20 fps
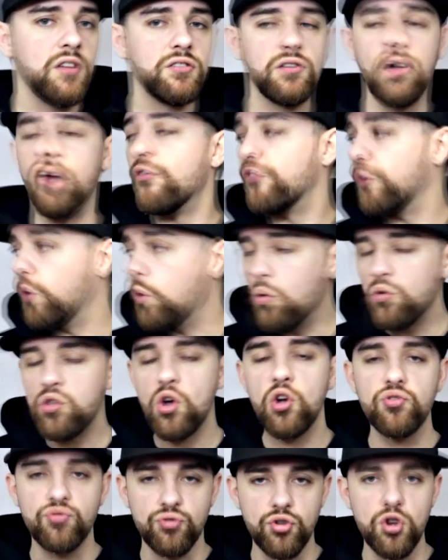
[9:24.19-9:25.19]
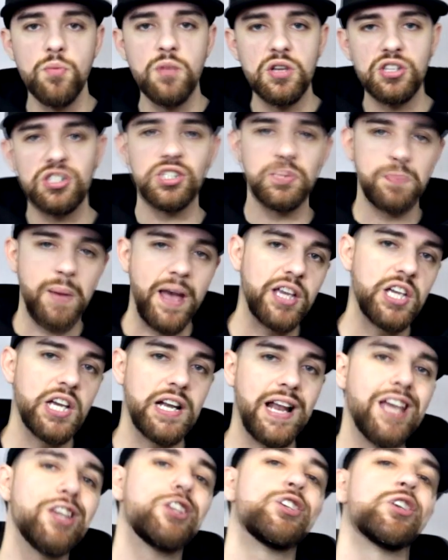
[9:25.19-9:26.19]
So for all those rumours and
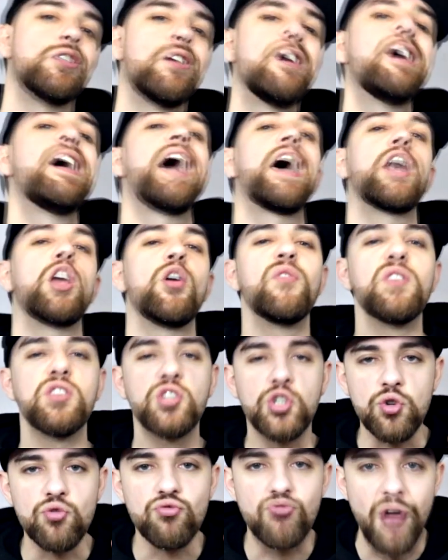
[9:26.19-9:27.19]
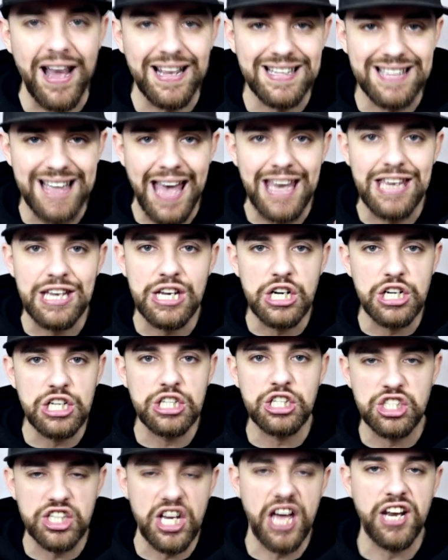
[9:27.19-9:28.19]
speculation, head over to
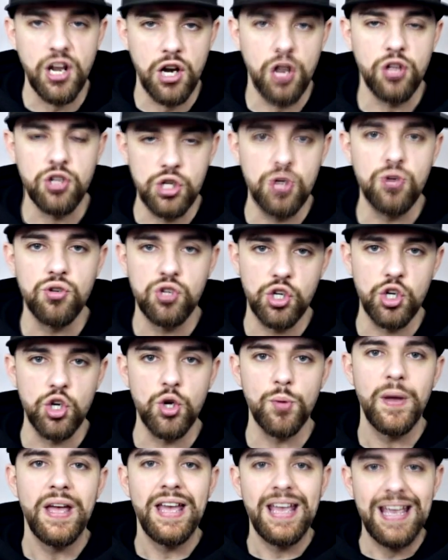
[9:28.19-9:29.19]
Rectangular's channel on YouTube.